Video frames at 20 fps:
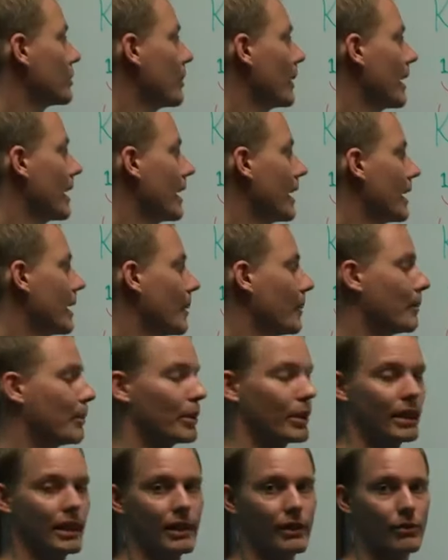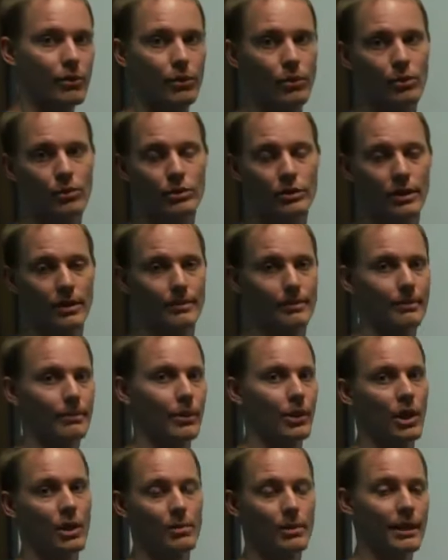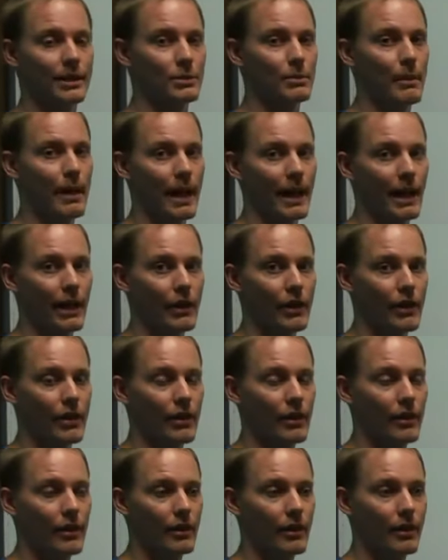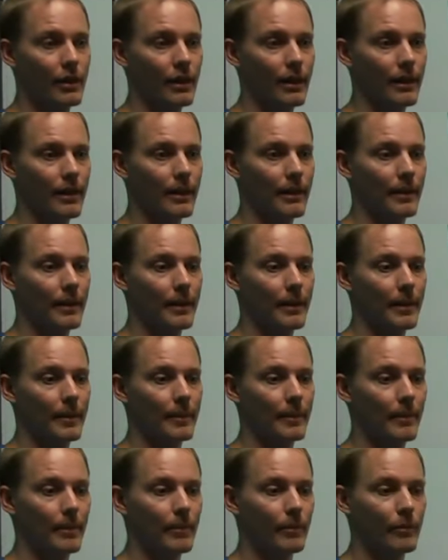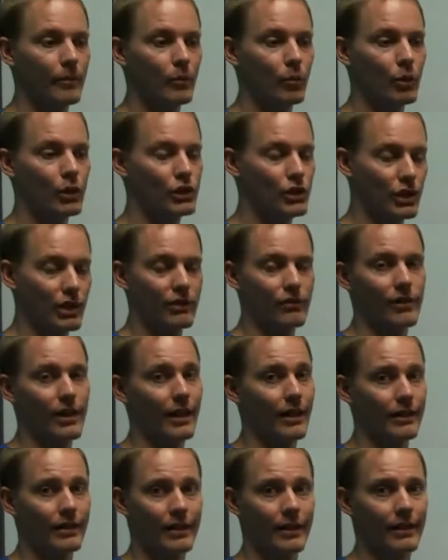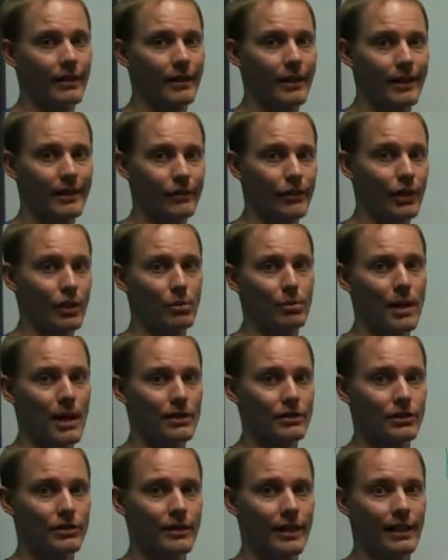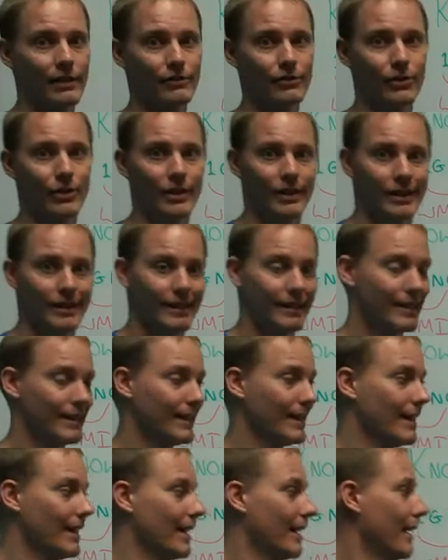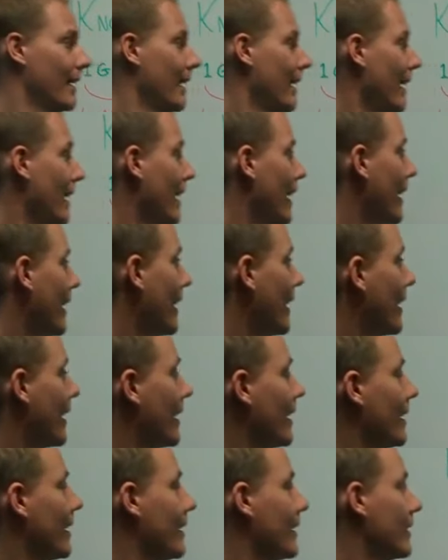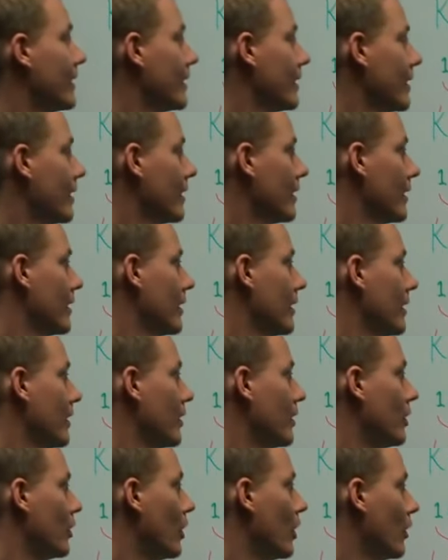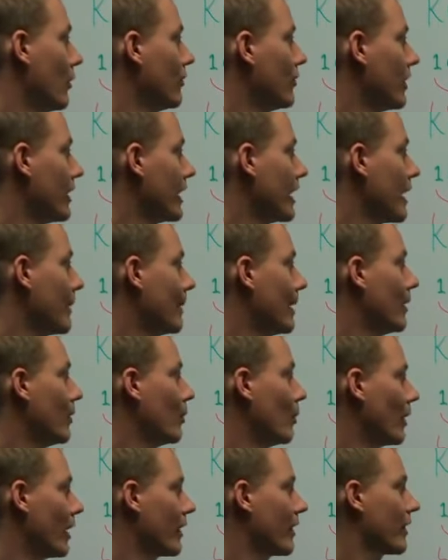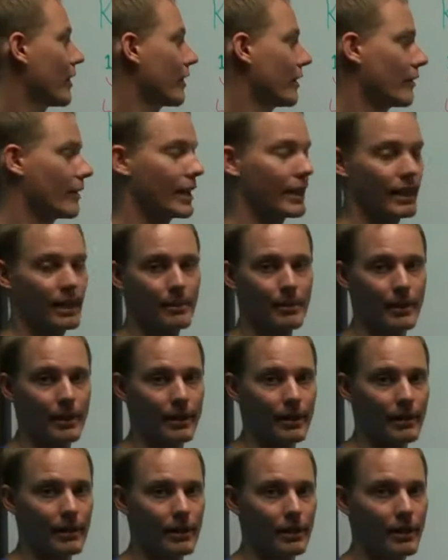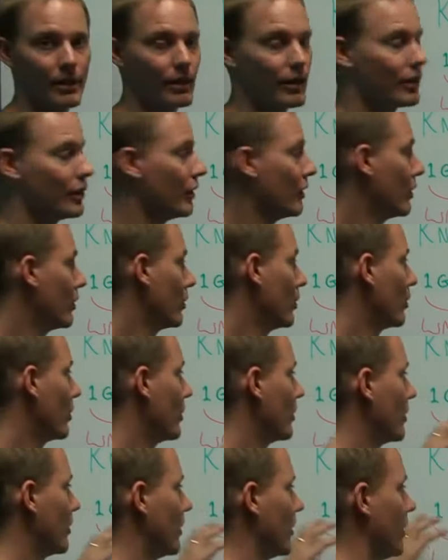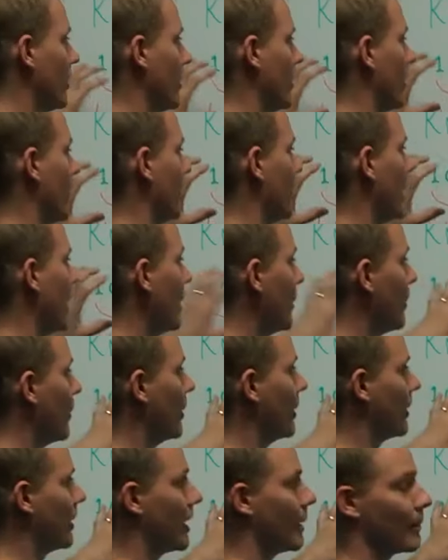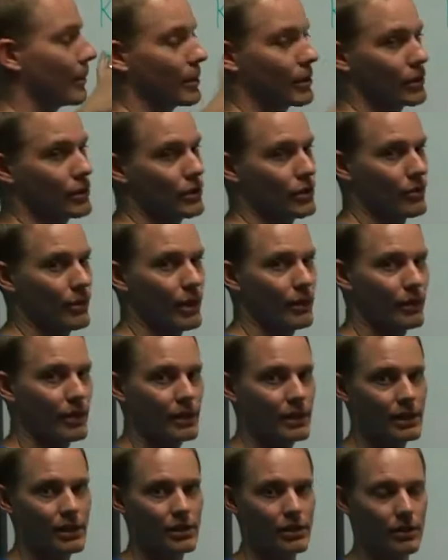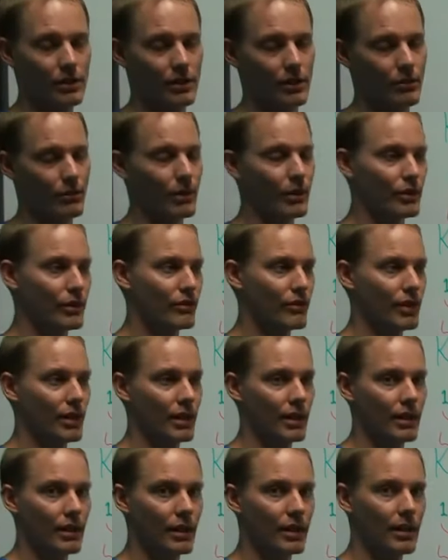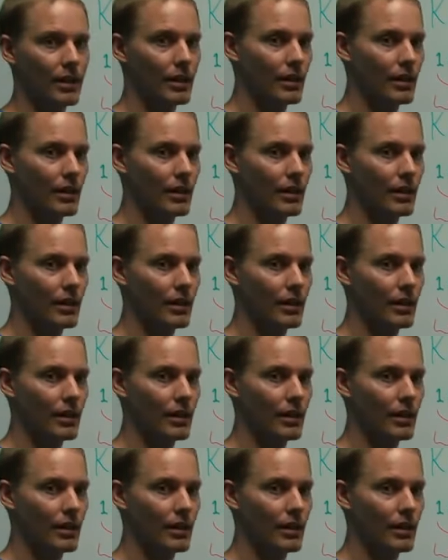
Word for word: this by putting it through some complex math, um, which you can find on the internet if you go browsing around for it, and you hopefully come out with the right number. You input numbers throughout the did, throughout the VIN,